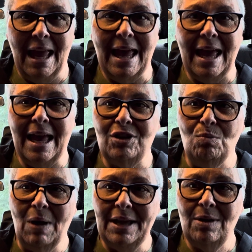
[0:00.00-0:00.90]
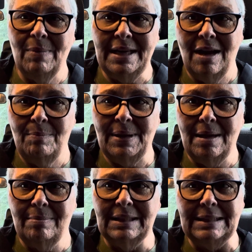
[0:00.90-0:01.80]
and you might or might not be
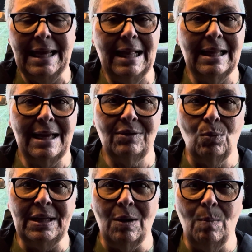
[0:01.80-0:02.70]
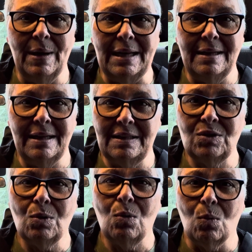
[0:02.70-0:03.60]
able to tell out the window, but
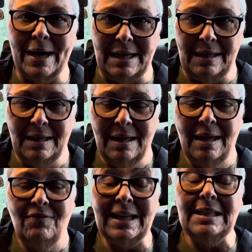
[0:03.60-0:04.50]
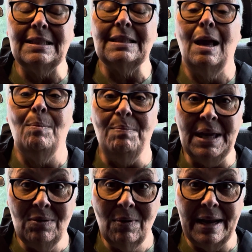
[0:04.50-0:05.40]
it's raining. In fact, it's
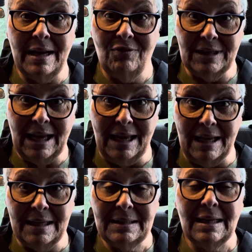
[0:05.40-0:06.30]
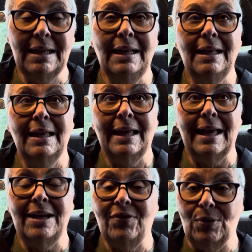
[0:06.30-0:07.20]
been raining for days
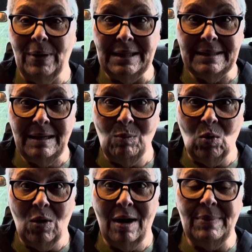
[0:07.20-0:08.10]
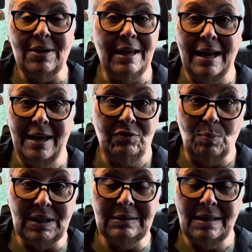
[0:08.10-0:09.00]
and if it rains anymore, I'm either gonna have to
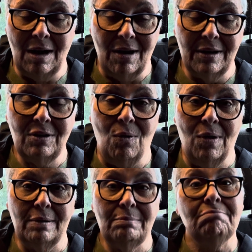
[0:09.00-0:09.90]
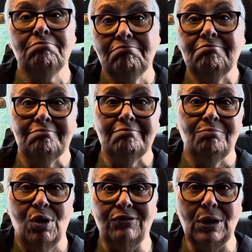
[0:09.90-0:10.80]
build an ark or
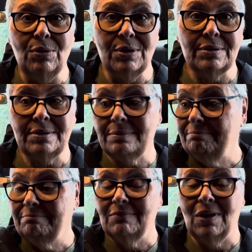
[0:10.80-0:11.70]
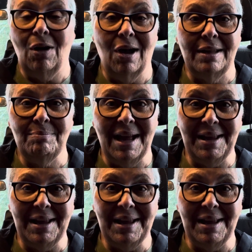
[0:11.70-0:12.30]
put floaters on my